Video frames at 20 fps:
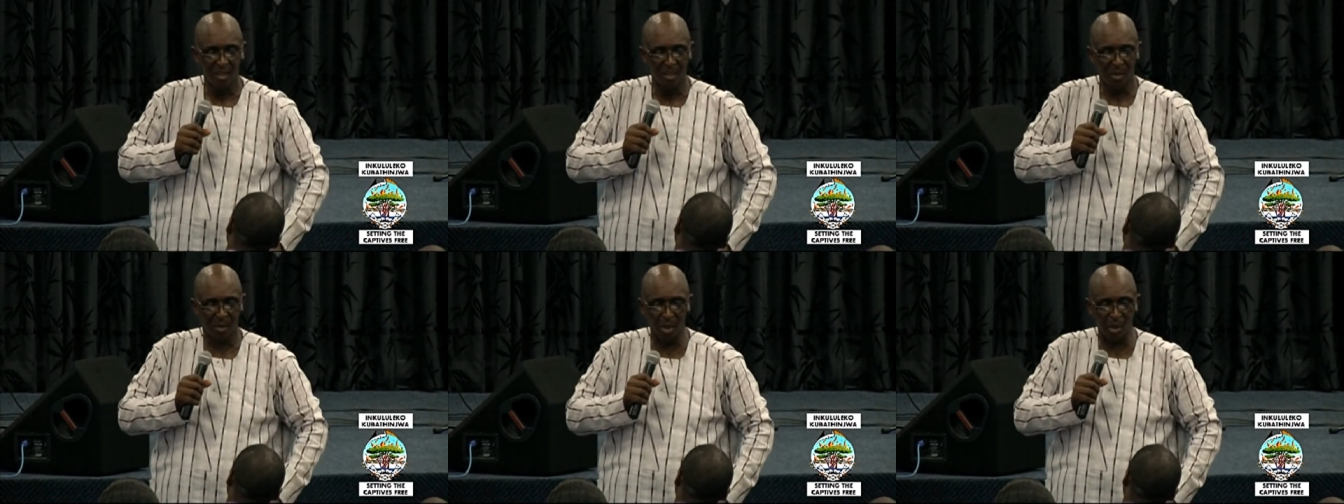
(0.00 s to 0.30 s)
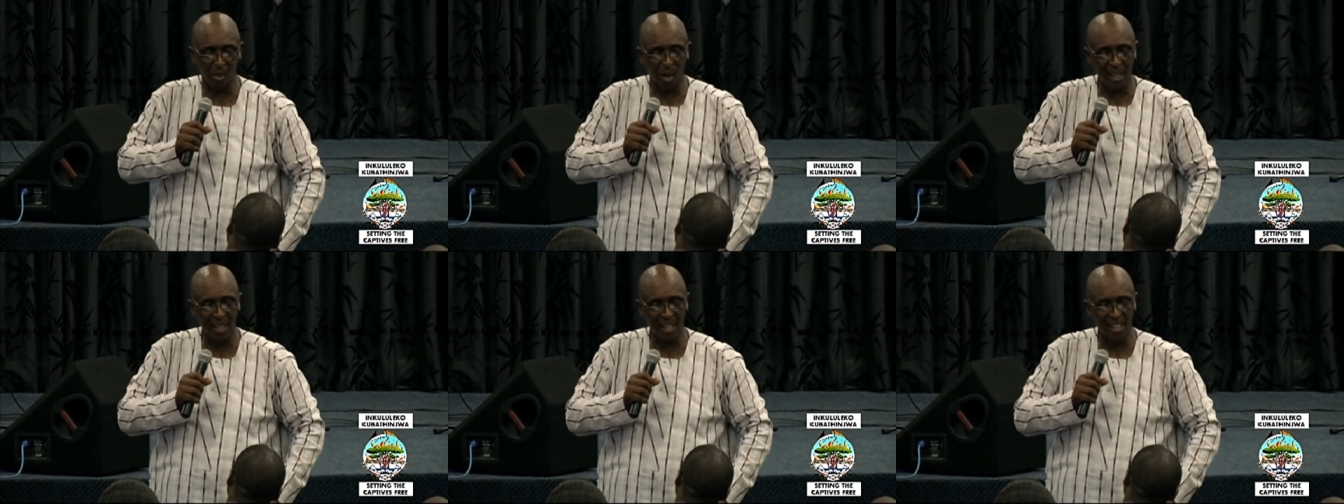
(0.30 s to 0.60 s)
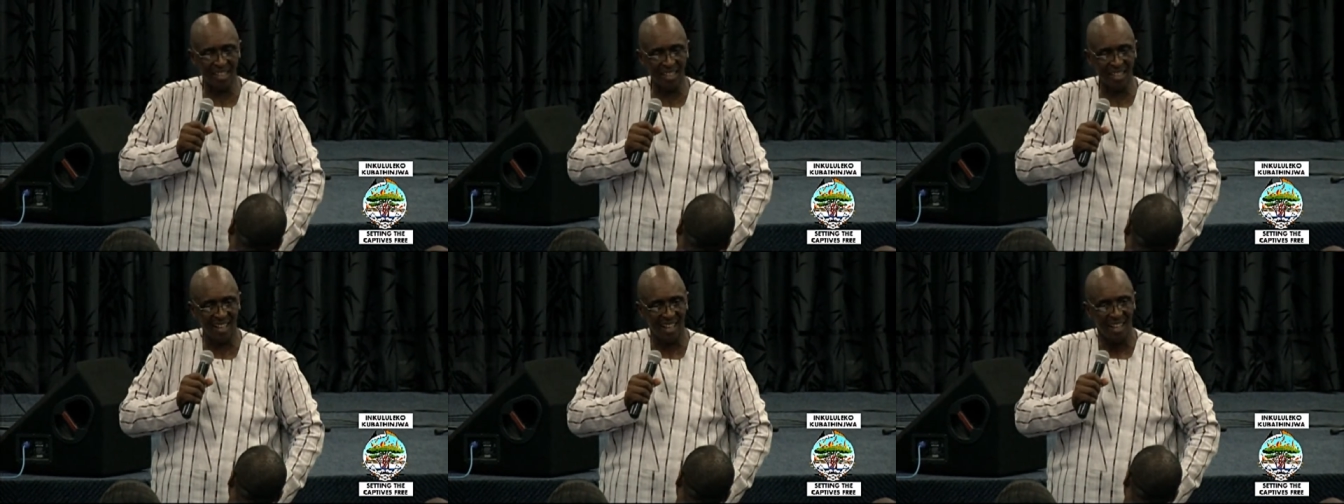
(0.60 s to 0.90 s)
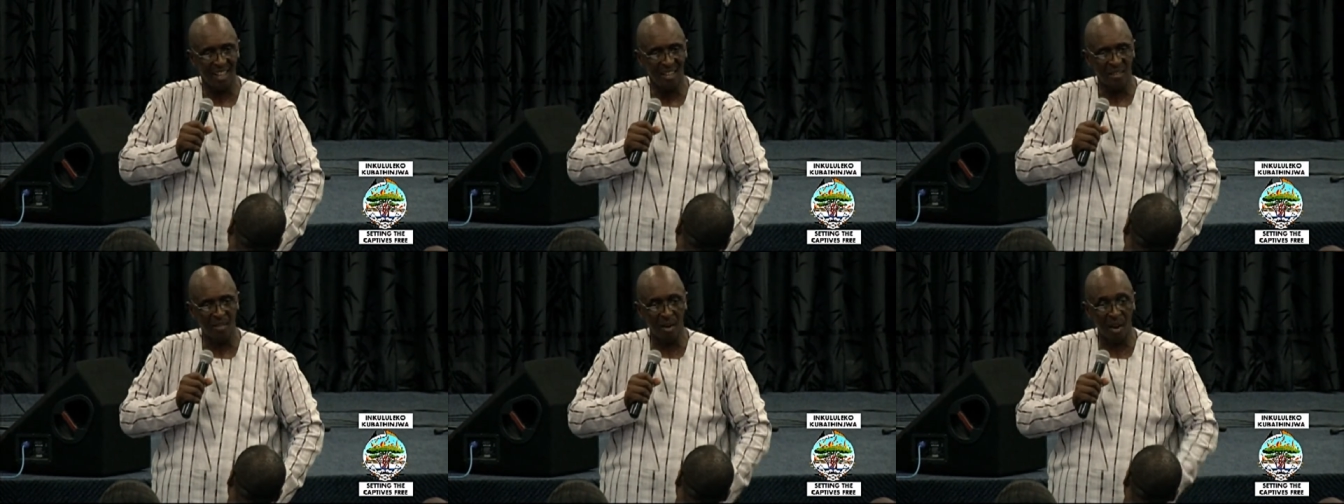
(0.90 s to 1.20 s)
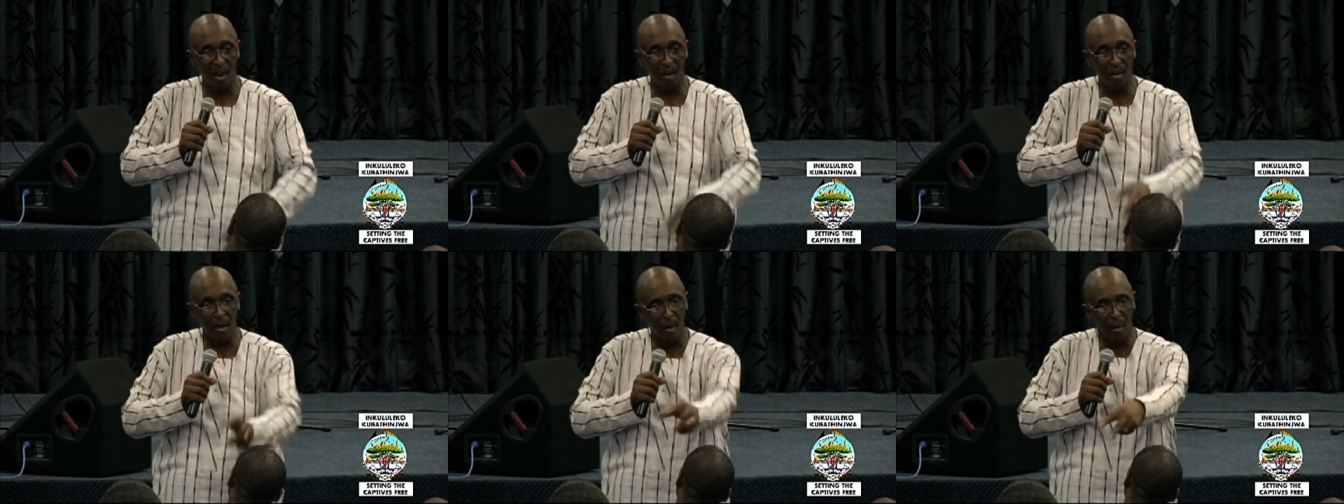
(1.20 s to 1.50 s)
Go,
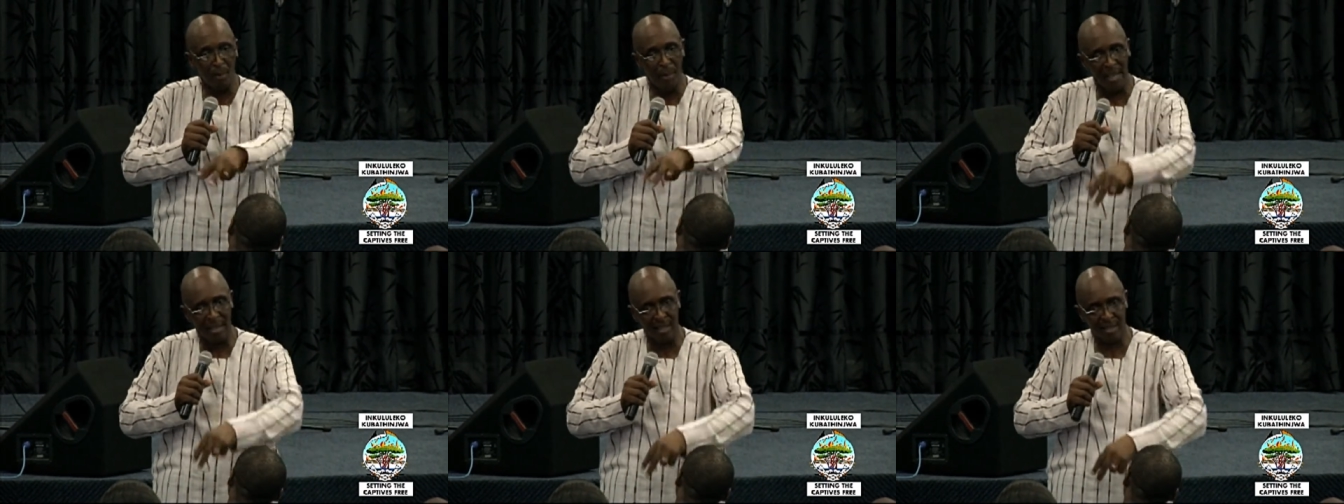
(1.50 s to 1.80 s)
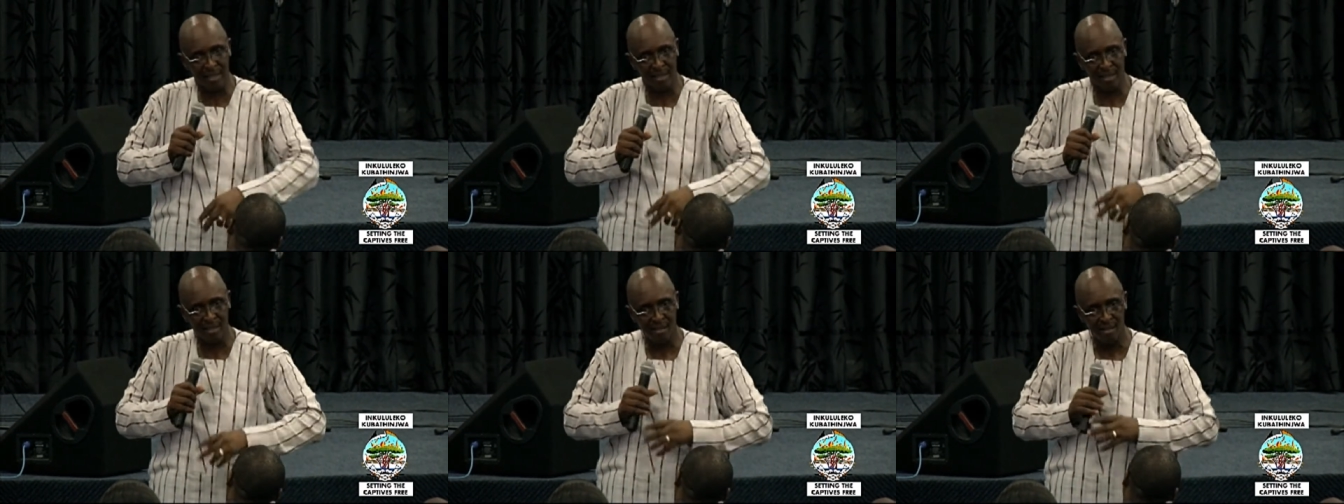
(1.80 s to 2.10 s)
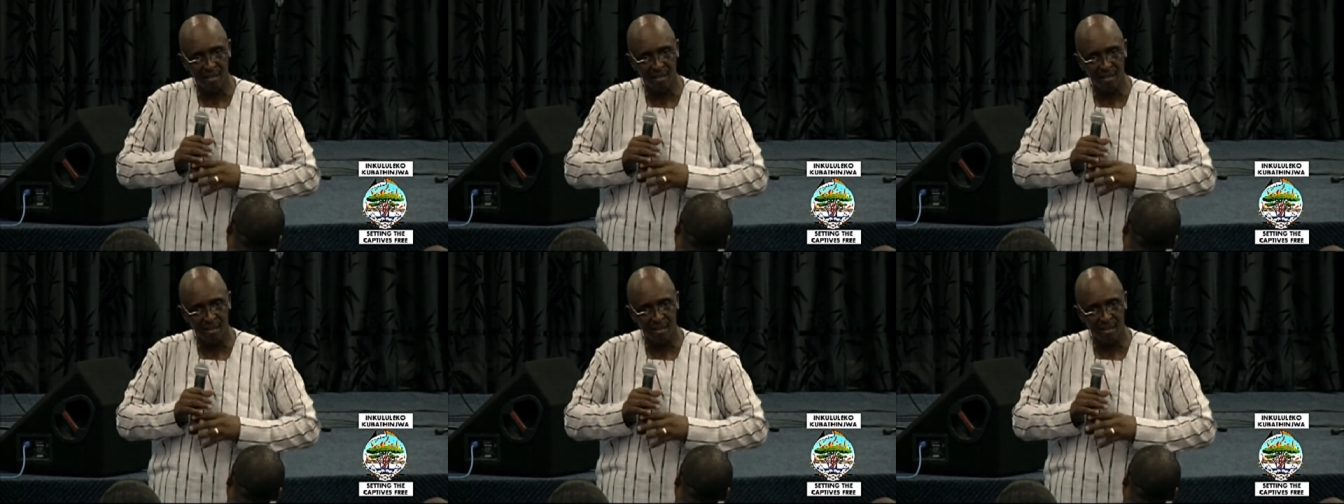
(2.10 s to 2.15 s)
go, go, maize.